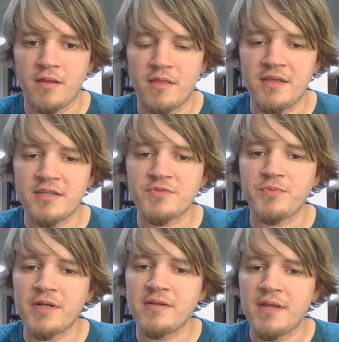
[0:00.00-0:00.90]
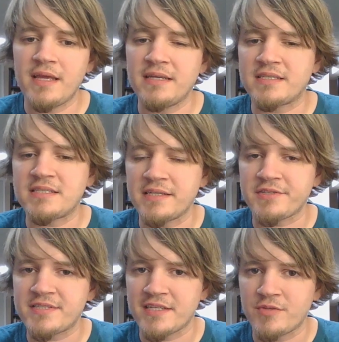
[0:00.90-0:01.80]
This one is
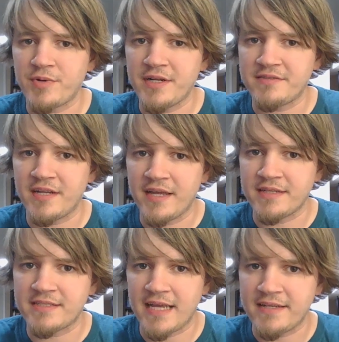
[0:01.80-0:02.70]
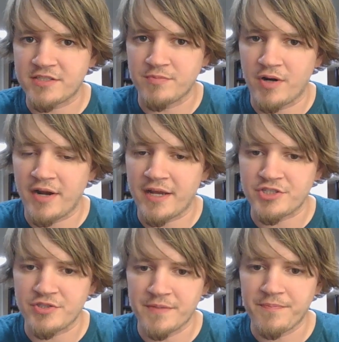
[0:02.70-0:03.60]
still celebrated today in Zanzibar,
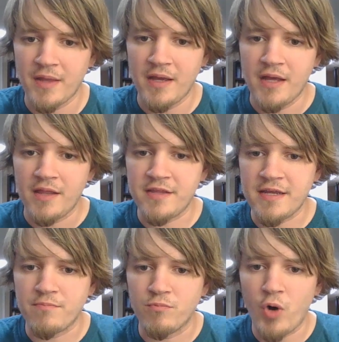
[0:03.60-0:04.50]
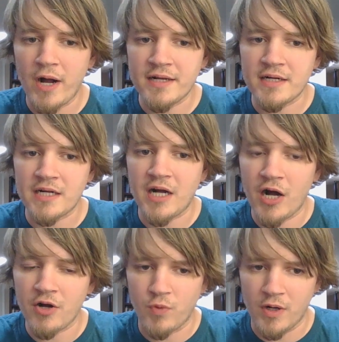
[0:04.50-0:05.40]
actually. The Mwaka
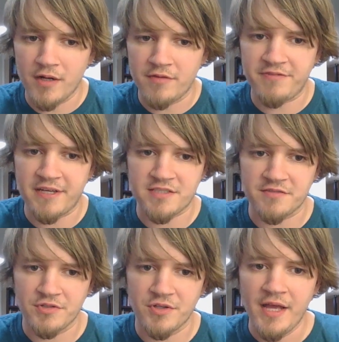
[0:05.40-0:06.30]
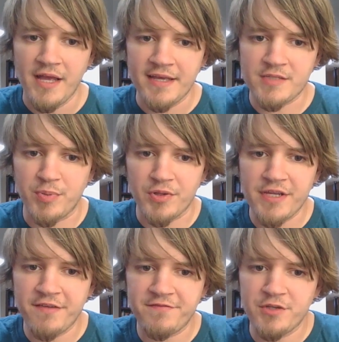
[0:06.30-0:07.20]
Kagwa festival is
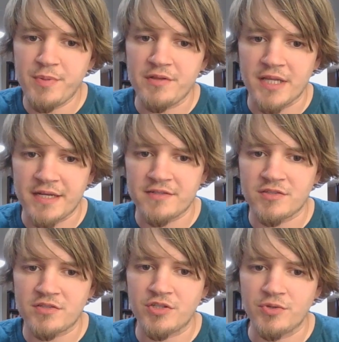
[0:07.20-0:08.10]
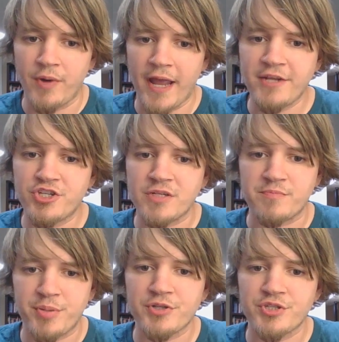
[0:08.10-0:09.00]
believed to be linked to
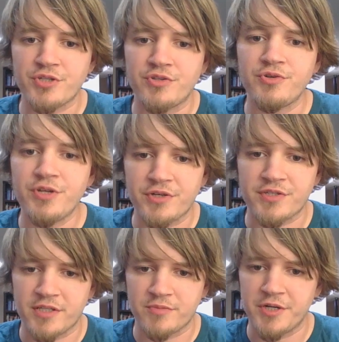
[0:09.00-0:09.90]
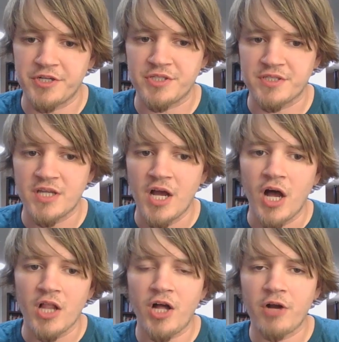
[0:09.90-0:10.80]
ancient Persian New Year celebrations,
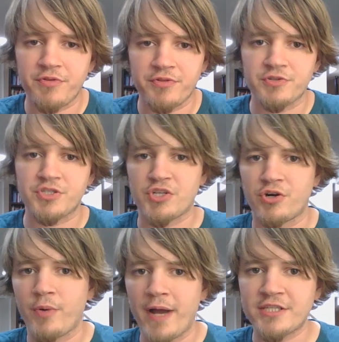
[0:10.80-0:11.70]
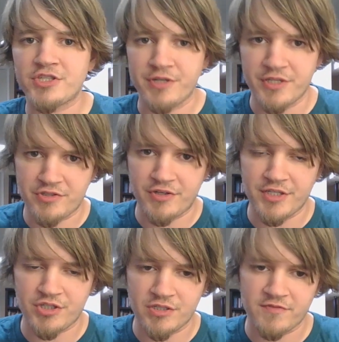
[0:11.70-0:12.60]
along with old Zoroastrian
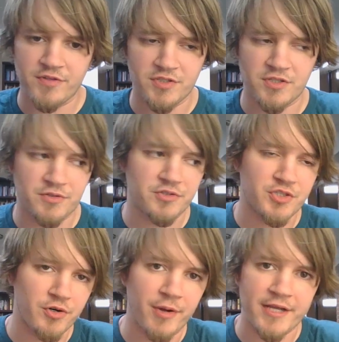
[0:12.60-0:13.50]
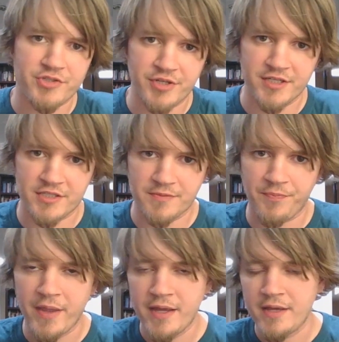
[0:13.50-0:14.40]
traditions. For those that don't know,
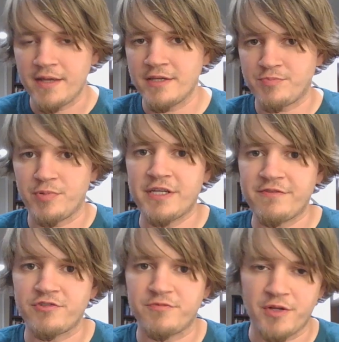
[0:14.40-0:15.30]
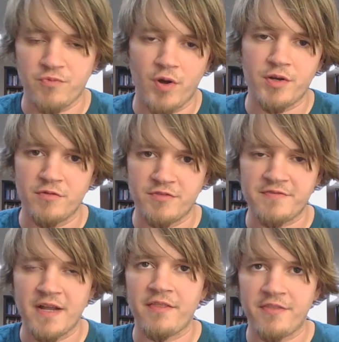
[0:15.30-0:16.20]
Zoroastrianism is believed to have been one of,
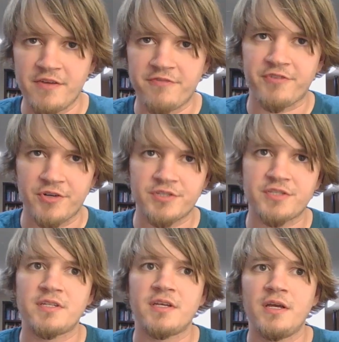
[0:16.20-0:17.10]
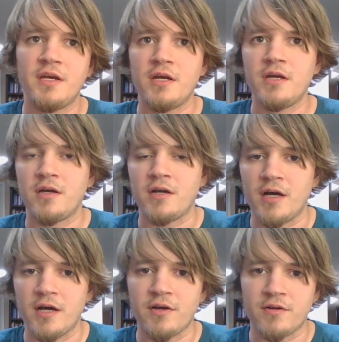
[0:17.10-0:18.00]
if not the first,
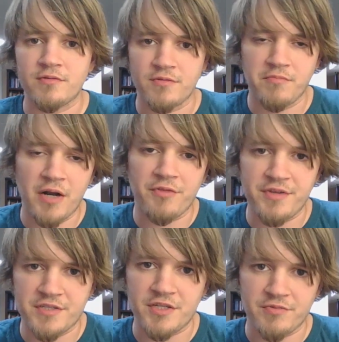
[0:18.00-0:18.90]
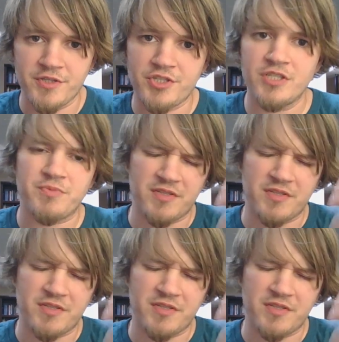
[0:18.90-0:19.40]
monotheistic religions.